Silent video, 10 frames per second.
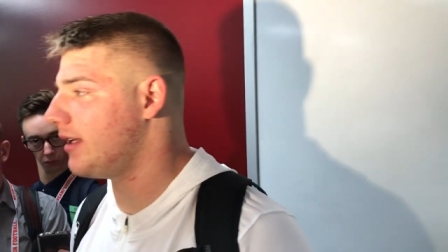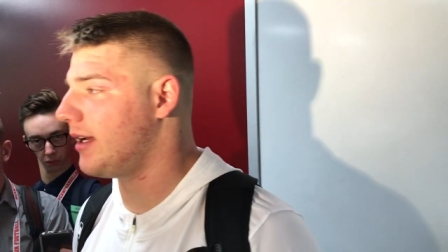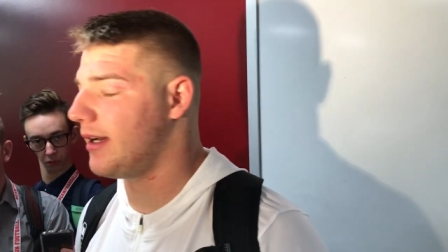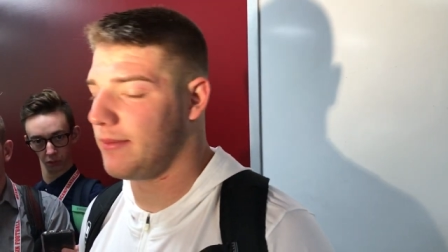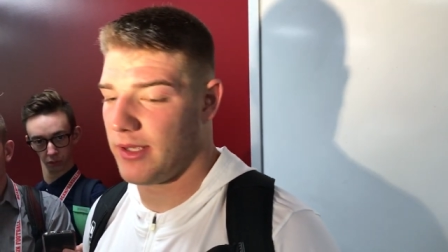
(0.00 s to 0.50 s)
to,
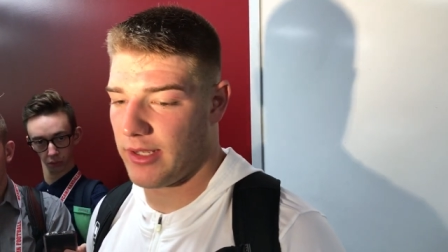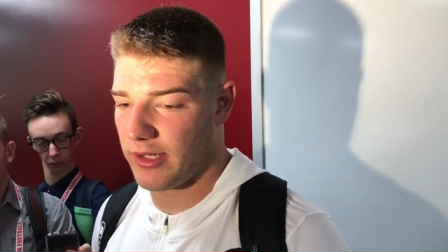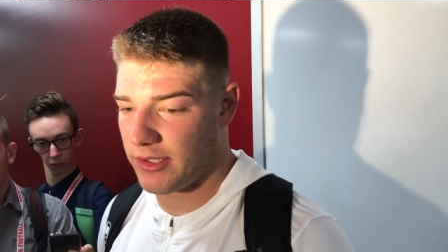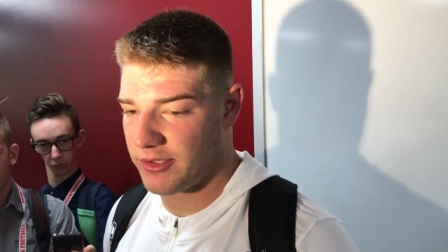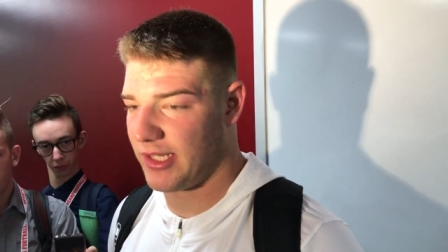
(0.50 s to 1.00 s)
uh,
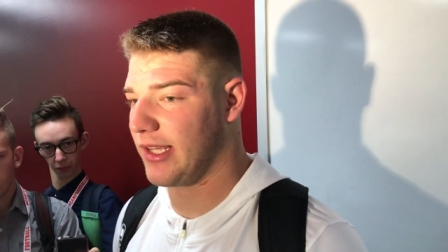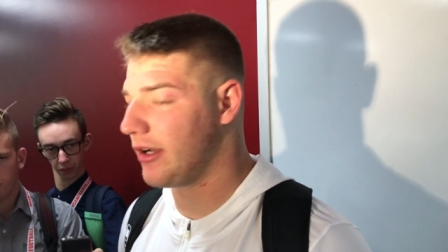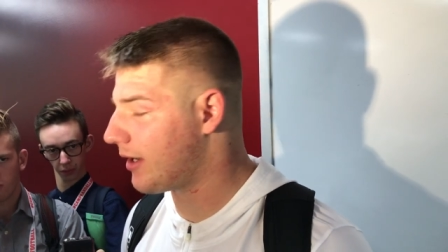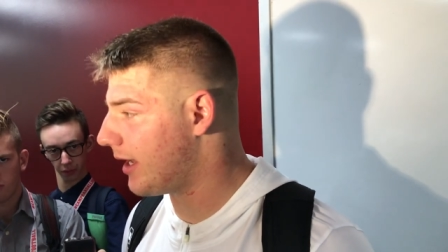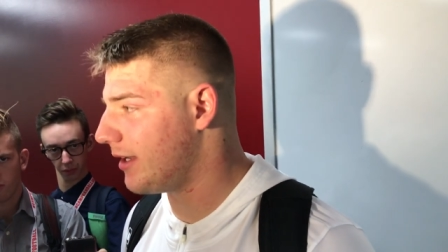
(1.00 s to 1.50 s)
you know, understand
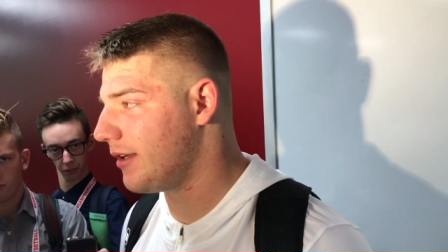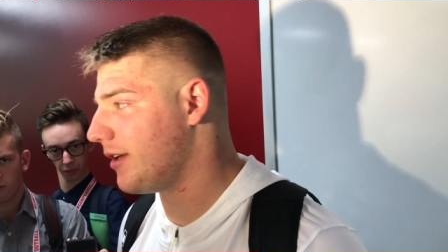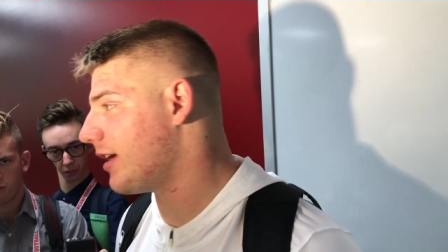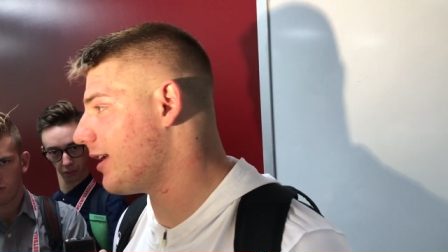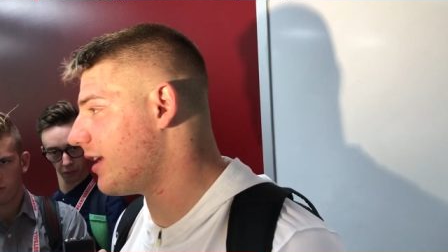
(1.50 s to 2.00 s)
like, okay, you know,
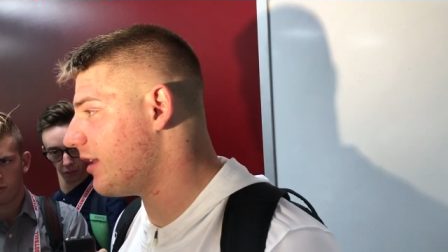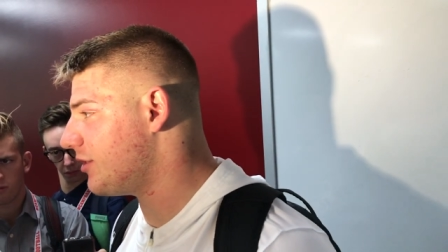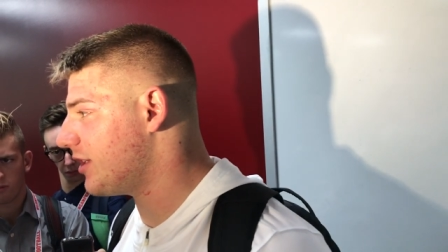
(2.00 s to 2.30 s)
you're gonna get another